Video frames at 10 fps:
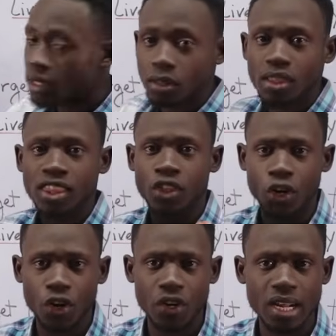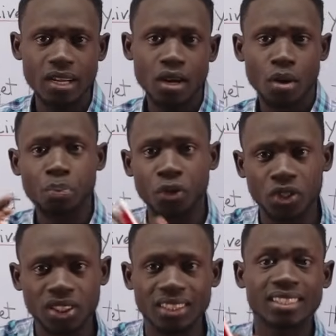The third
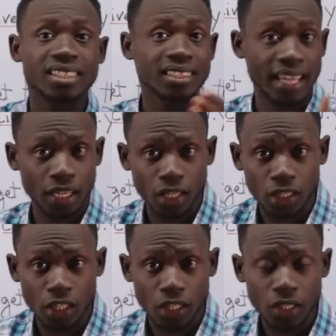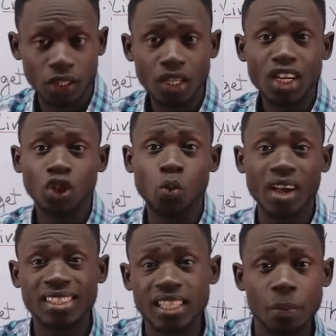person singular,
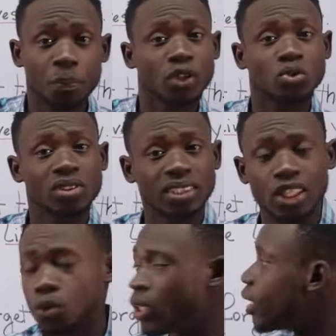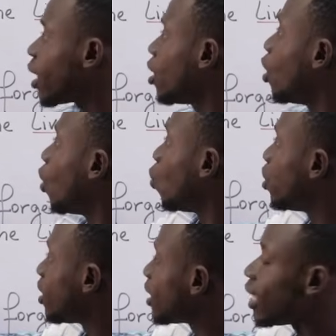troisième personne singulier, ou
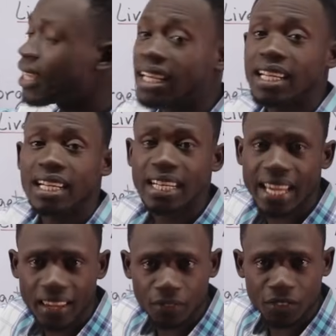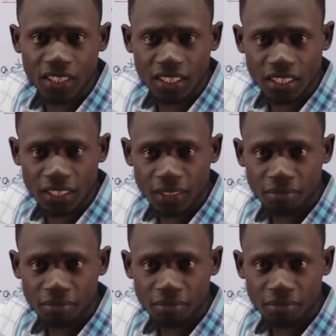di say lives.